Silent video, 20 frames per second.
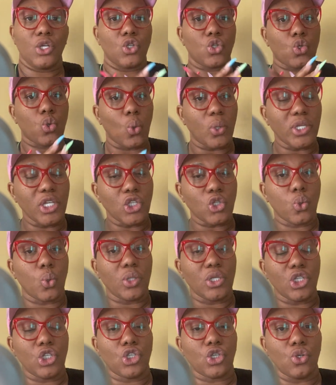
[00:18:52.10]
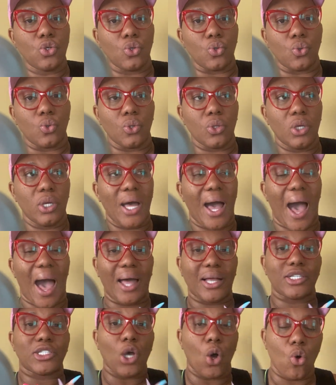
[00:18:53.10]
2022,
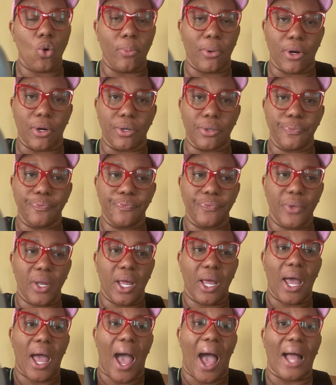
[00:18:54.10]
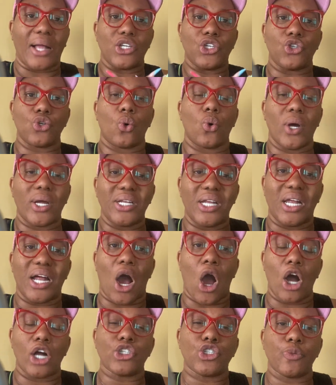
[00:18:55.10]
October, I joined an
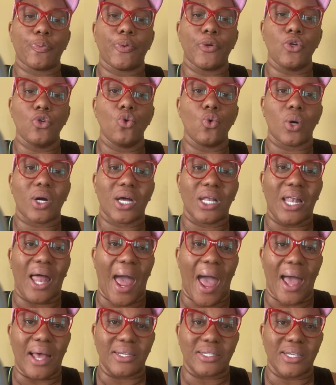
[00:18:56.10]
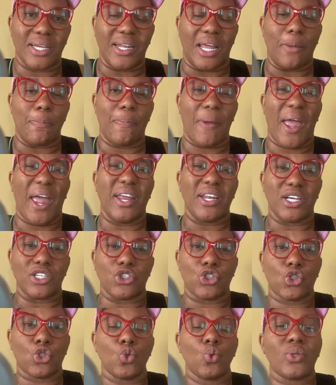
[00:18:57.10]
entrepreneur class and they paid
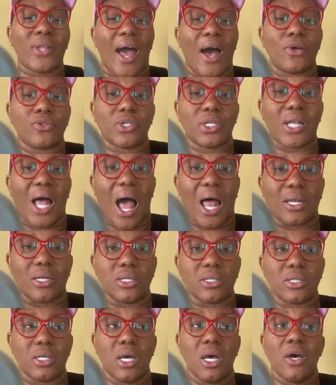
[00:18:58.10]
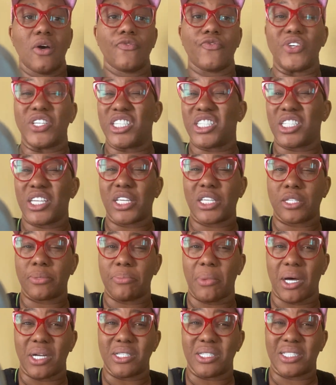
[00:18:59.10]
us $2,000 for six
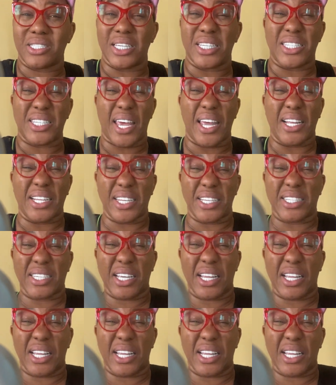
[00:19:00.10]
months to take this